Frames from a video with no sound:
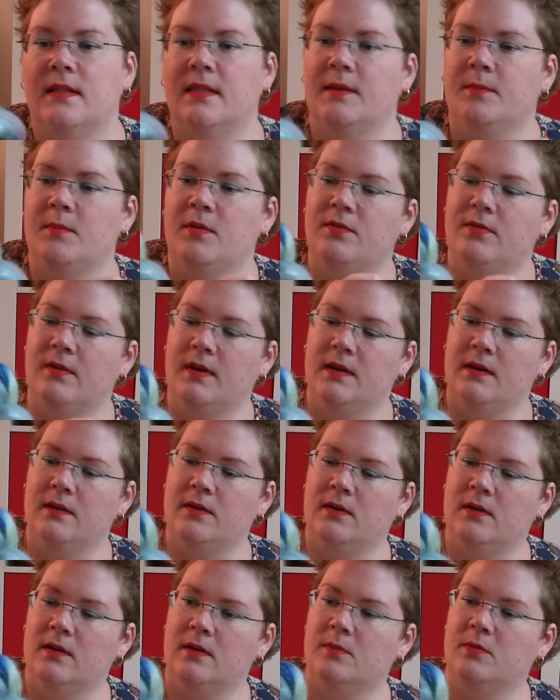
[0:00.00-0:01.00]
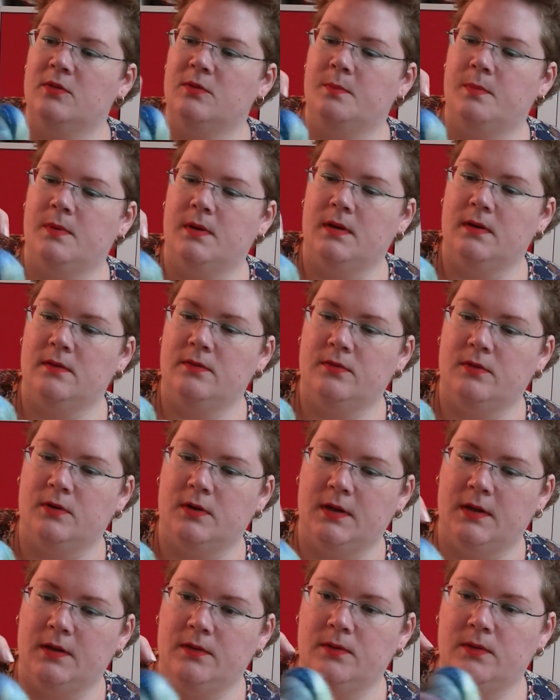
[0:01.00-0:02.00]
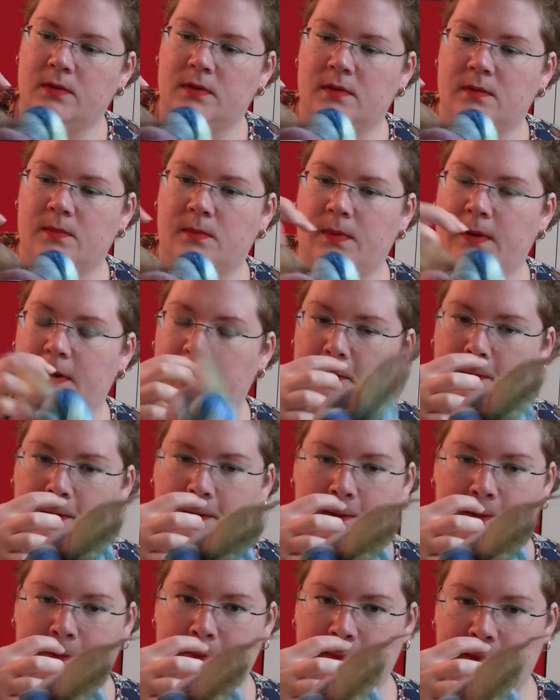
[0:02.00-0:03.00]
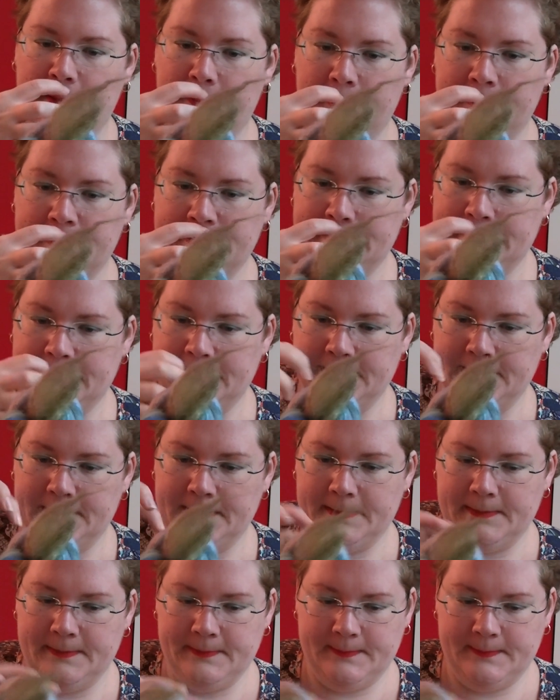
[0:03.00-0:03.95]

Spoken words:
Let me find another spot for you where you can maybe see it.